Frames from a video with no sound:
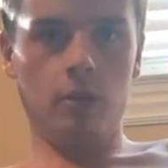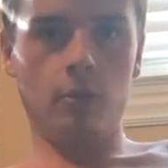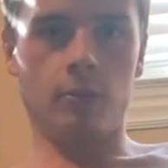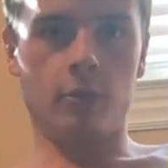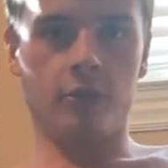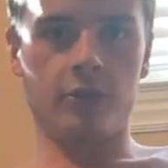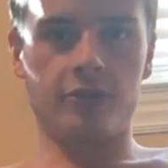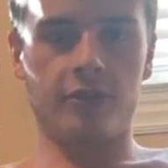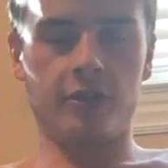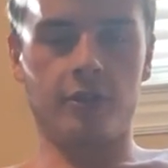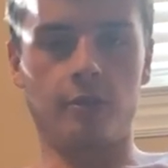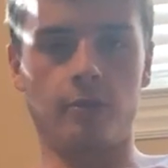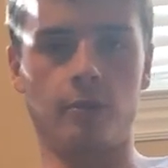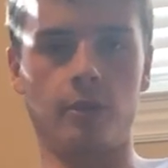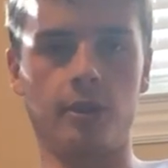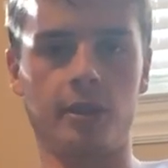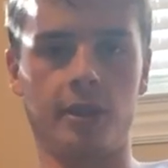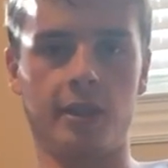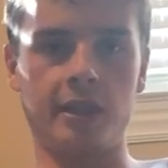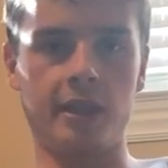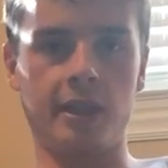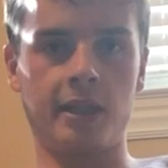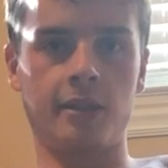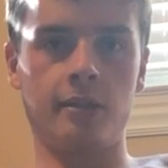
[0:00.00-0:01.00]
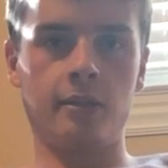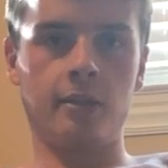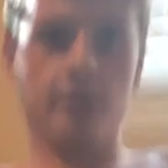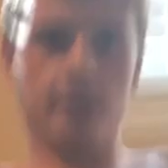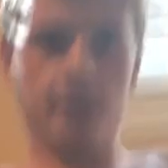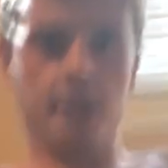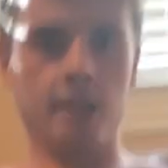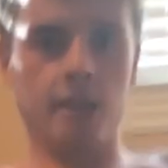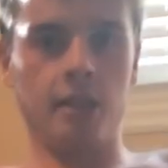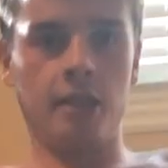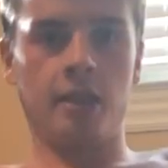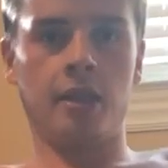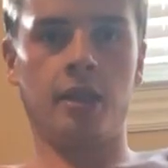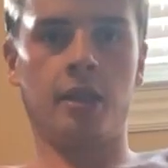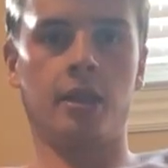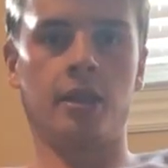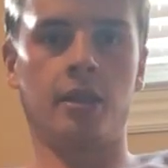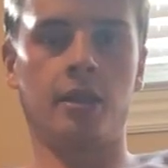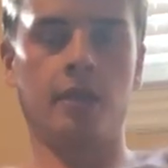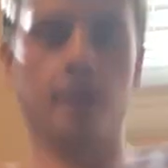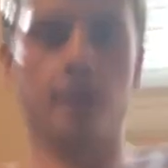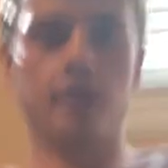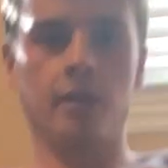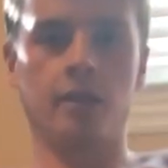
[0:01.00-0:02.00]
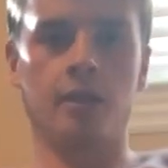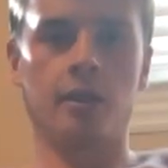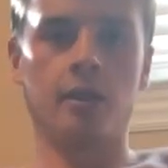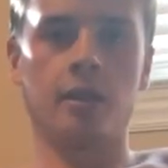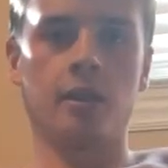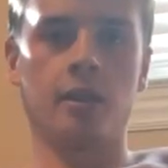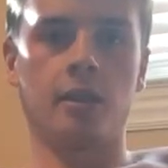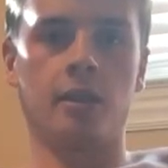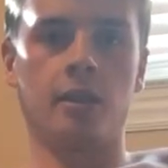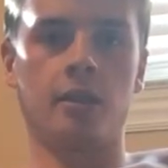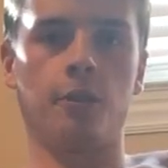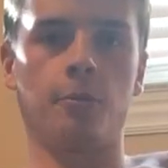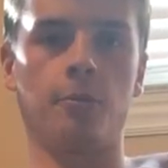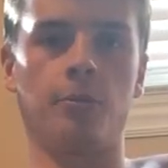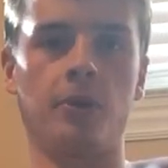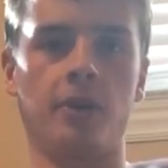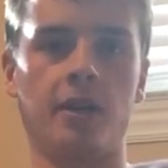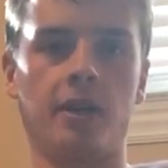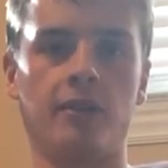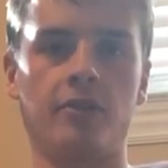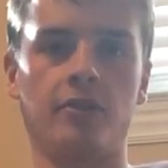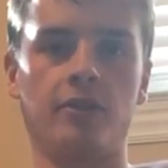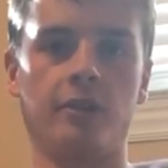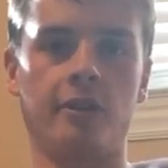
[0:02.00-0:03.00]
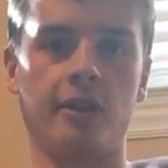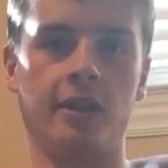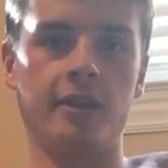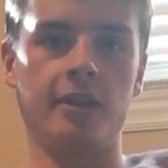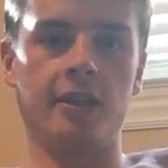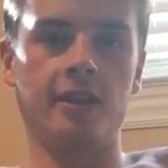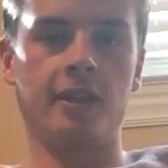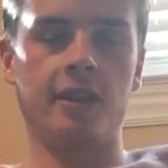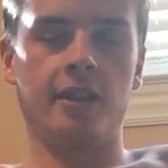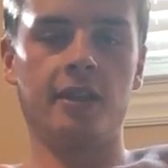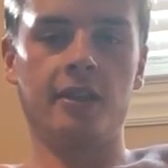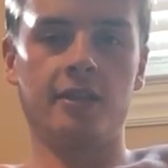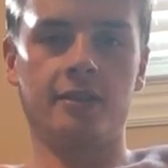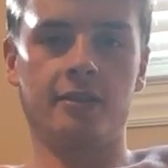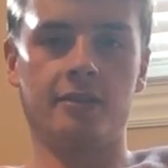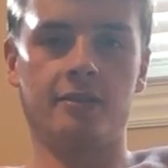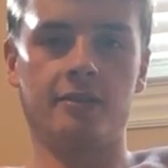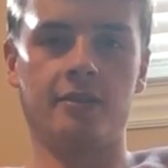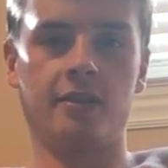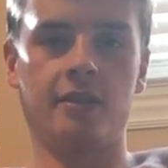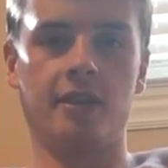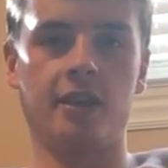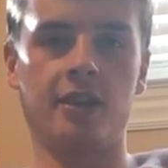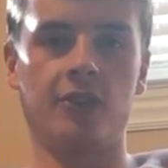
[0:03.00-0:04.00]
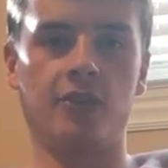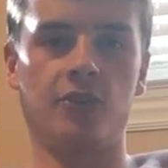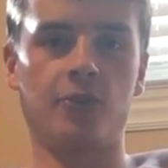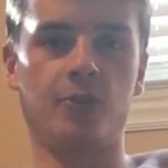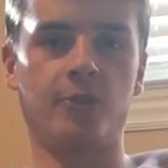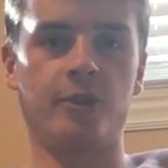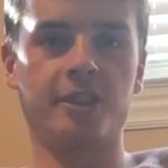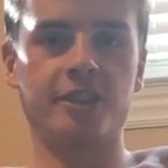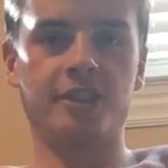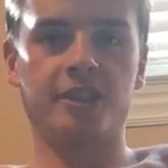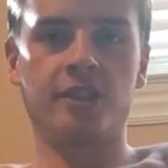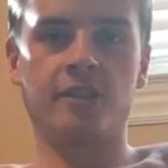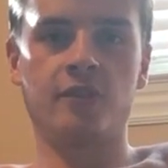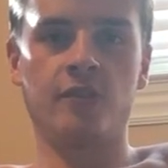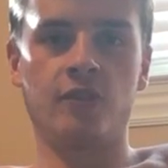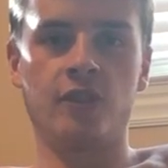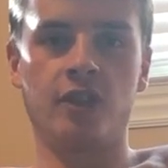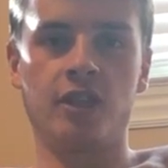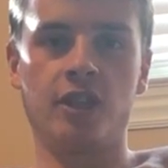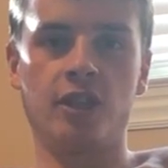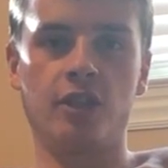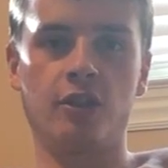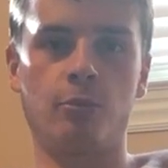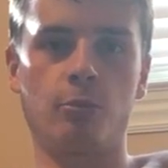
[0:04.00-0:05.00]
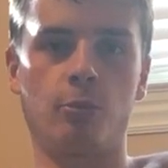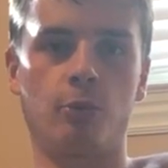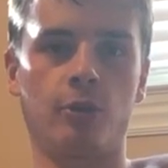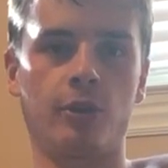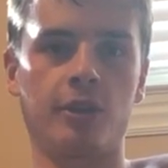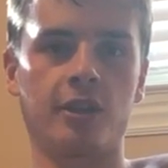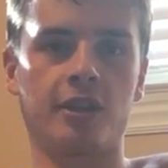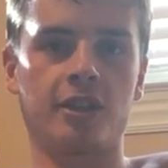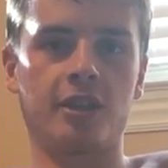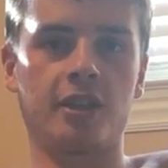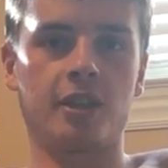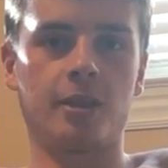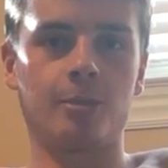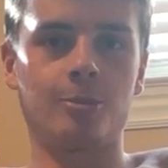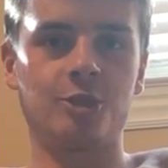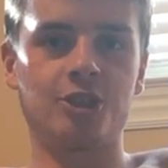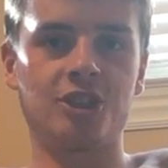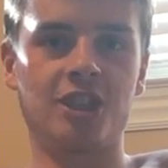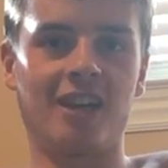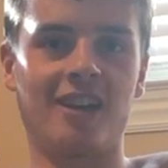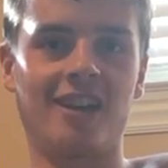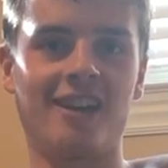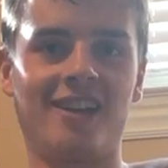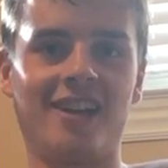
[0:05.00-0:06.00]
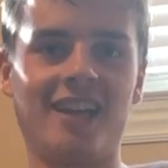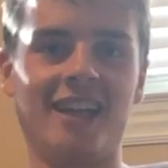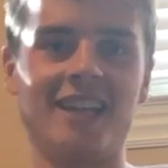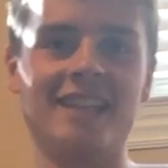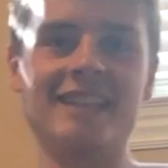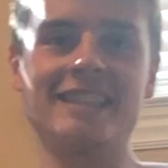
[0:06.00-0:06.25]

we're just gonna roll it out and hope y'all have a great day. Thanks for watching the video, more to come. Shout out